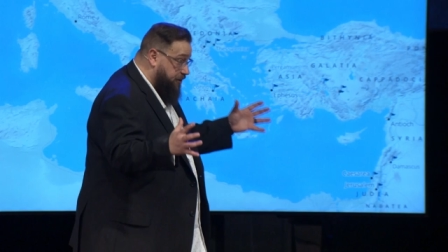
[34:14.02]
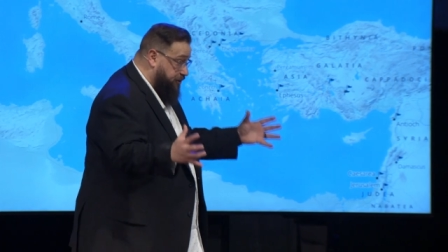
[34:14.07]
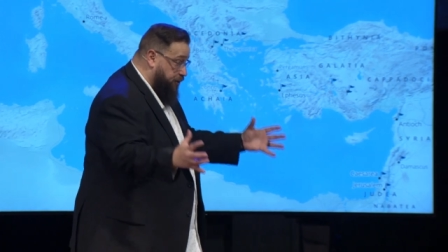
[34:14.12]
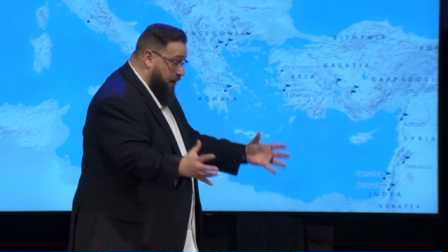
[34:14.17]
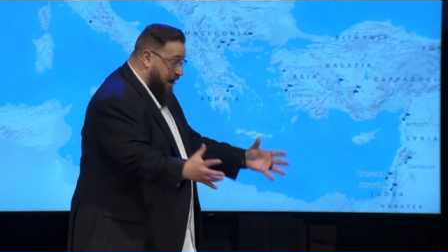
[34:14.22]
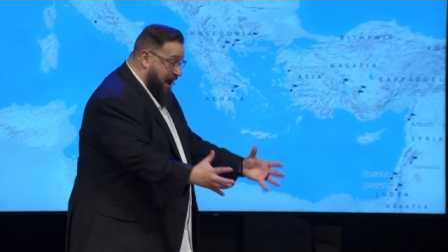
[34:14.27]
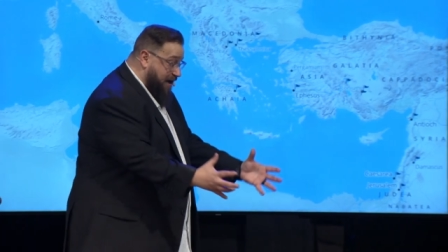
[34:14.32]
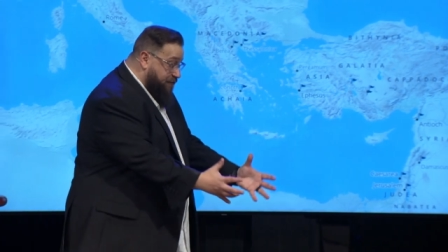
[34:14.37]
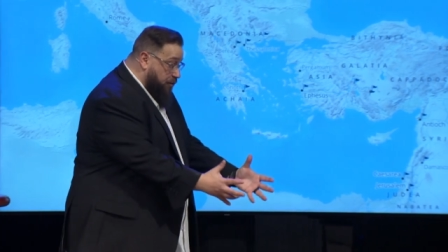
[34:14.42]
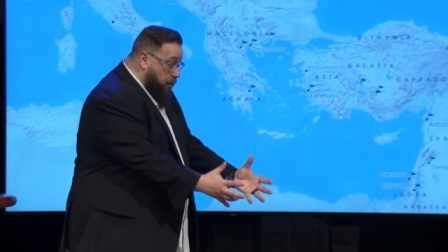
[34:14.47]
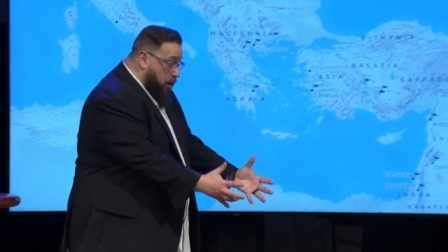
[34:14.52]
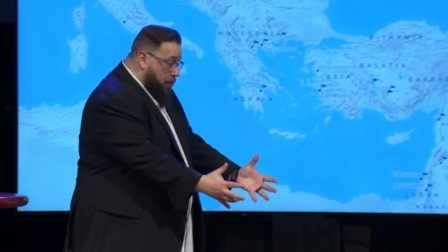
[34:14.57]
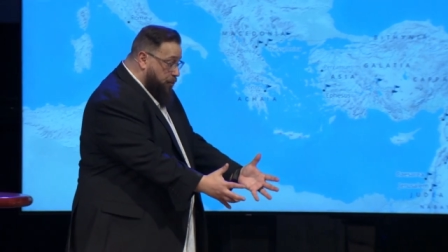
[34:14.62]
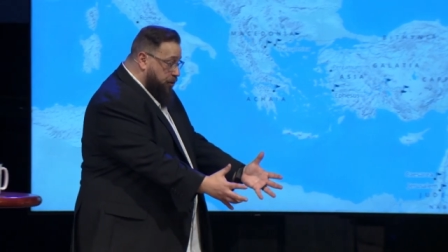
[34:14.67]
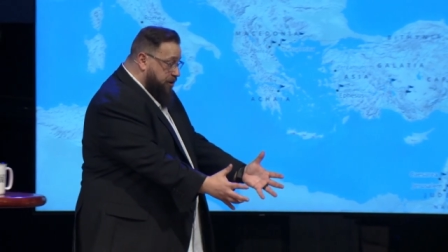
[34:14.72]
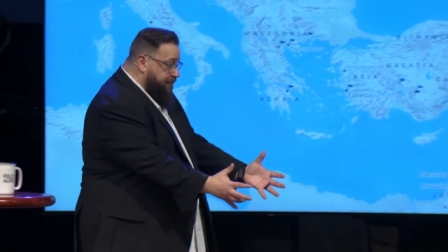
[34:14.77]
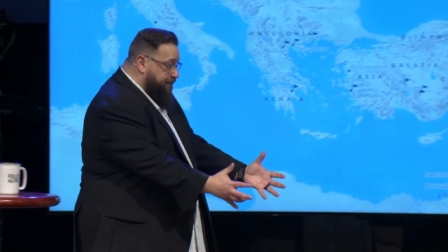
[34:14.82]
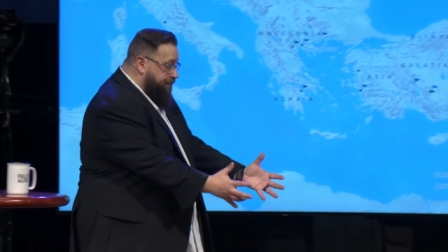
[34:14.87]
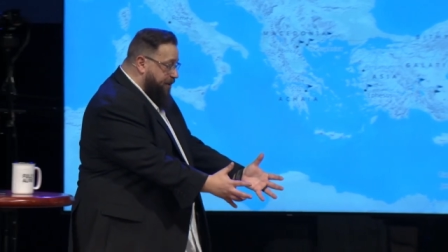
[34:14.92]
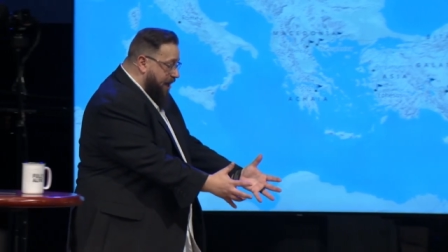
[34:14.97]
so everyone
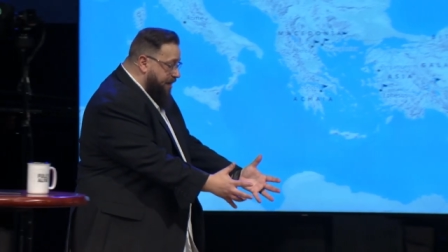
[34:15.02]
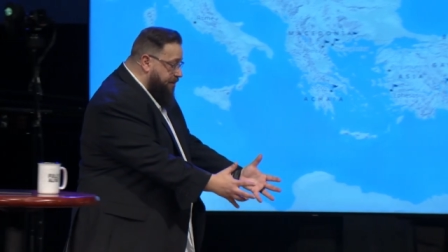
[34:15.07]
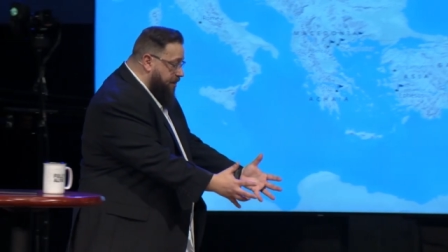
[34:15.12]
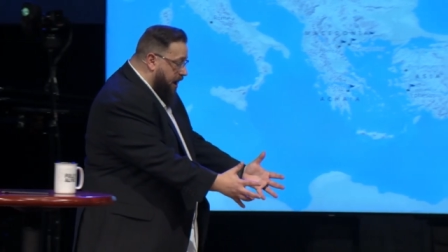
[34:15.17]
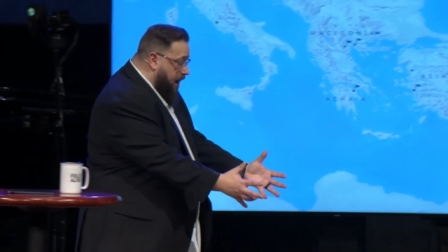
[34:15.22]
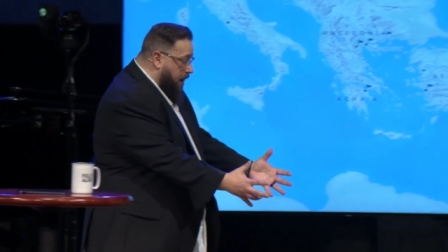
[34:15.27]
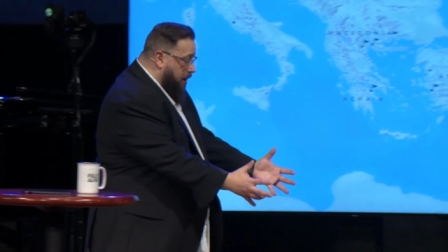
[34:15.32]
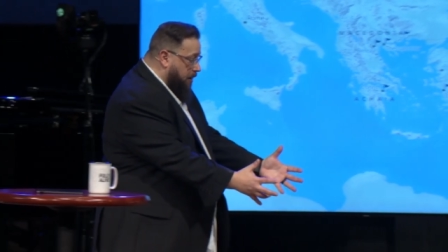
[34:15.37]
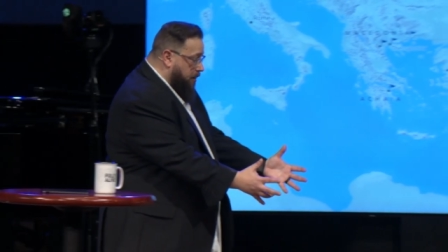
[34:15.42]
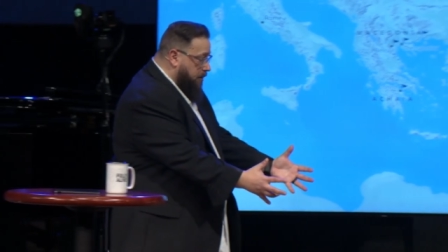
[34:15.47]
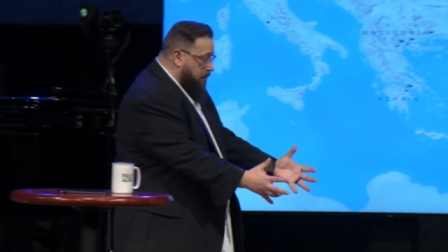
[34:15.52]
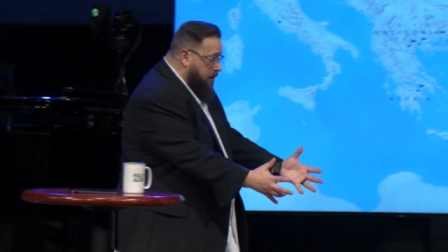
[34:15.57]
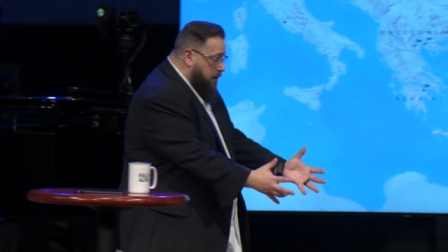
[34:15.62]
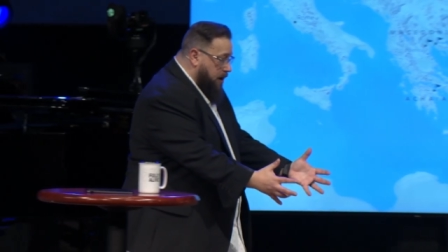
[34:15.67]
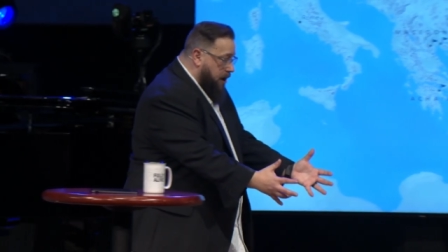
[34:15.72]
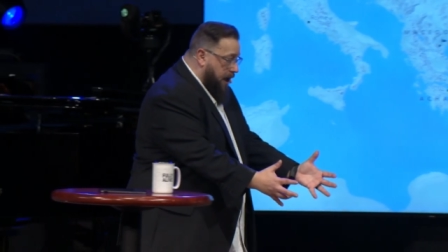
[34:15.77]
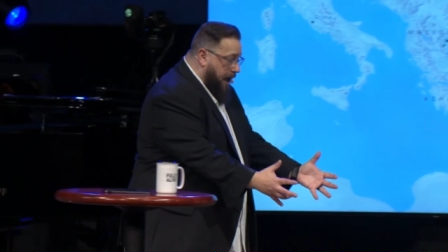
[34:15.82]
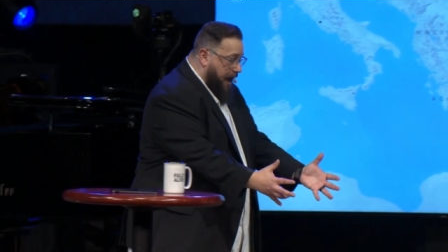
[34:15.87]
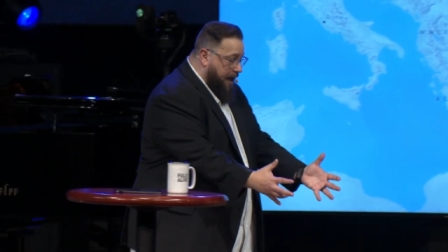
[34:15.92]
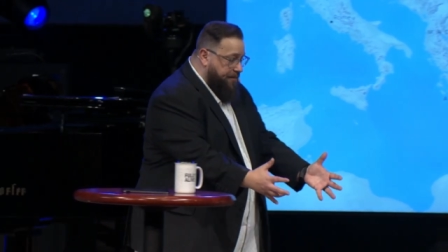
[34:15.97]
would have been there.
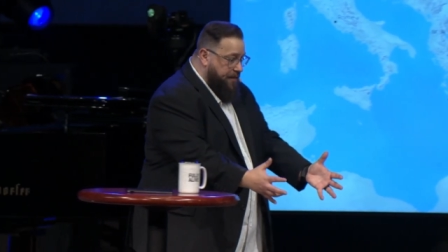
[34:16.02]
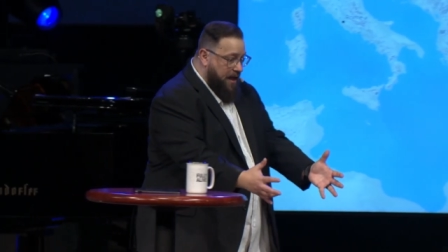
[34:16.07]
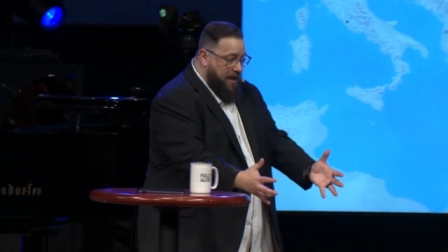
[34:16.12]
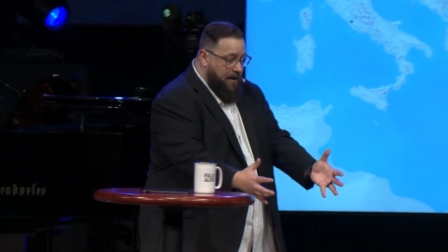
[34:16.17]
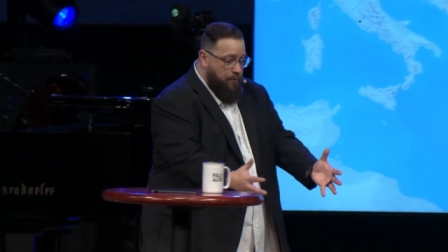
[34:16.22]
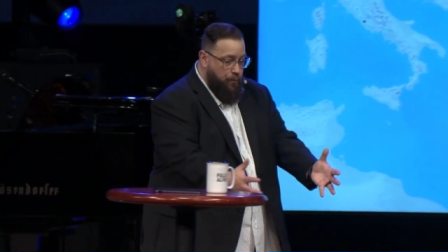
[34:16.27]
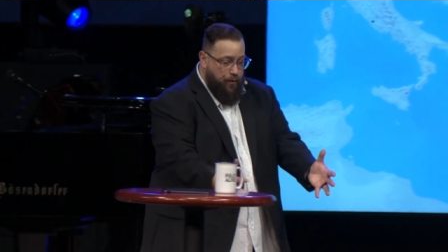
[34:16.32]
And then